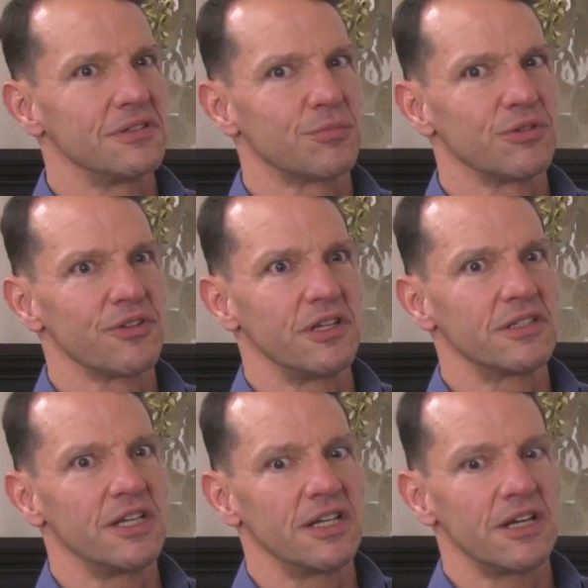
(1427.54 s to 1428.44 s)
a liberal think
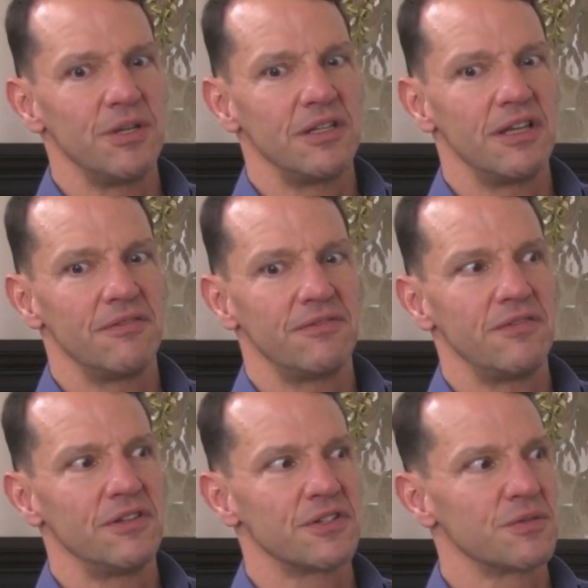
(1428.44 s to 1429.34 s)
tank, I mean,
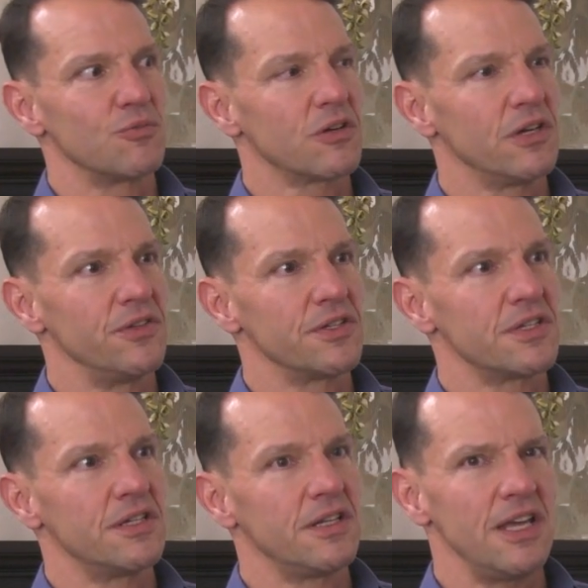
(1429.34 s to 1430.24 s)
they've done some work on this,
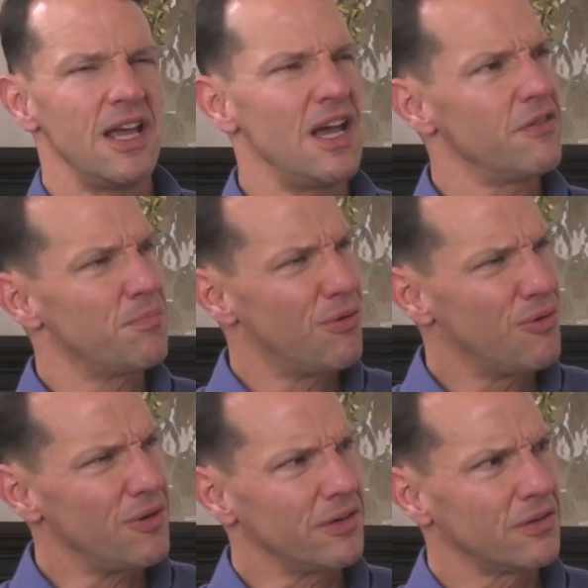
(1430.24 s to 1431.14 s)
and they have a
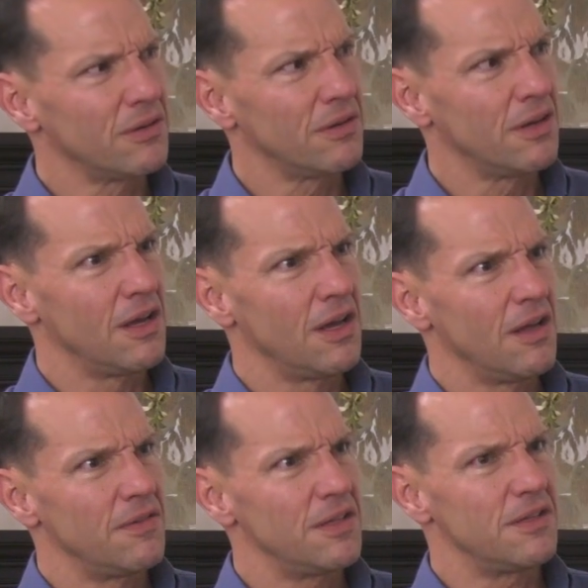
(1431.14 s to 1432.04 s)
point
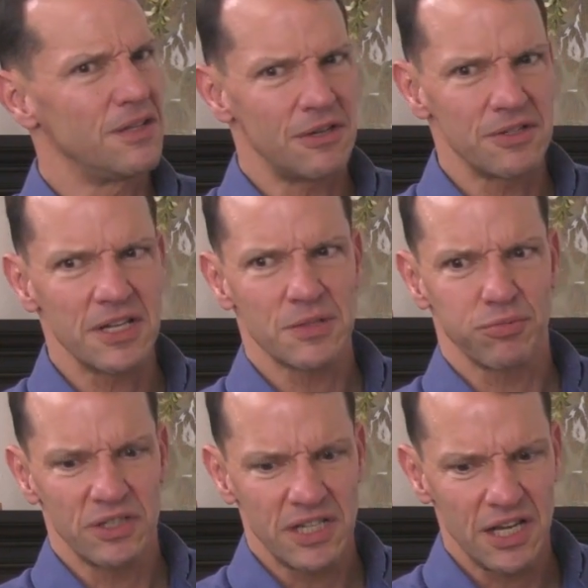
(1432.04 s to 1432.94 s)
that there's
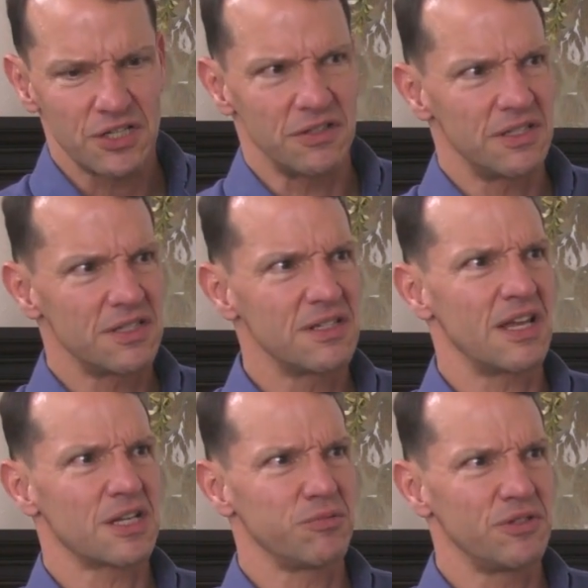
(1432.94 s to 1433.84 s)
exploitation. This is
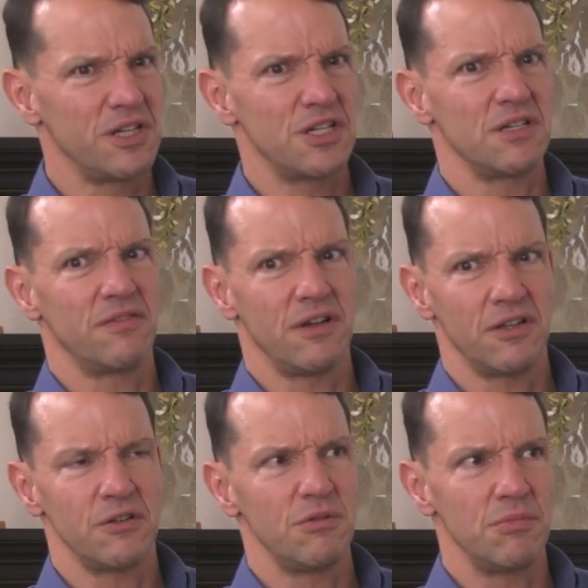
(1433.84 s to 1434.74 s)
exploitation of
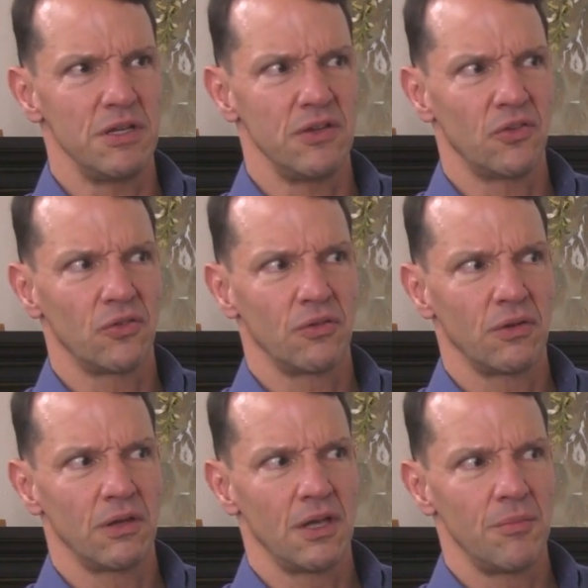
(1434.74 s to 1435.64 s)
other human beings
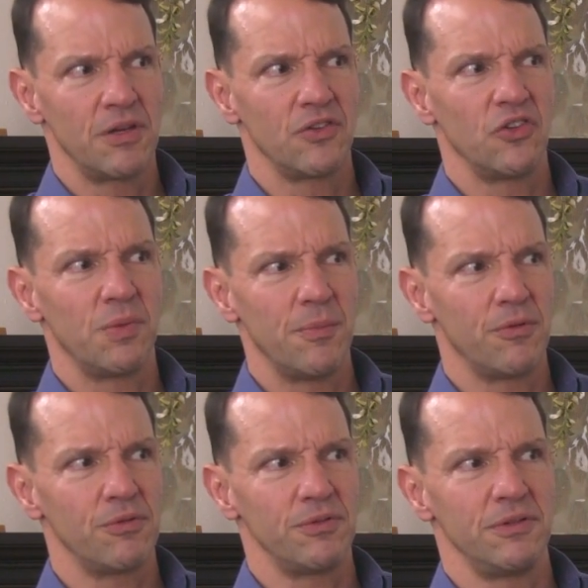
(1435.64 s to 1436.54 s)
because these
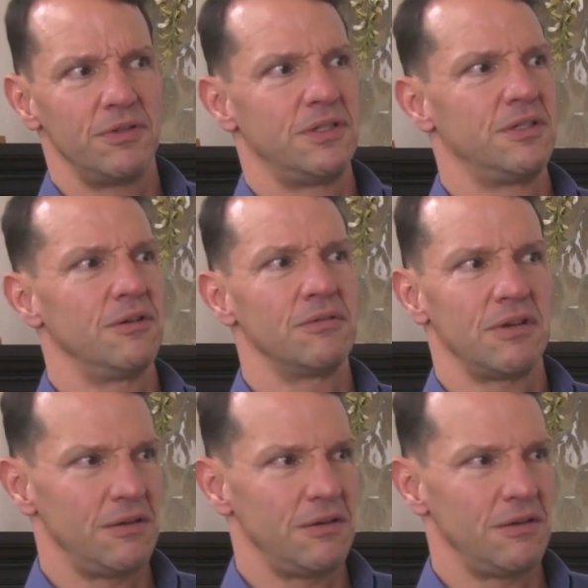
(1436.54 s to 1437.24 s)
people don't,